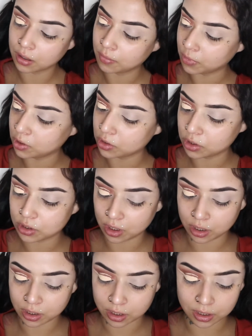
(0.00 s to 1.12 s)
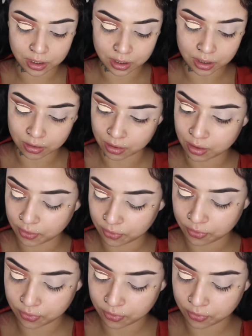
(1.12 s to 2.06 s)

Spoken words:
I'm going to start cutting that off.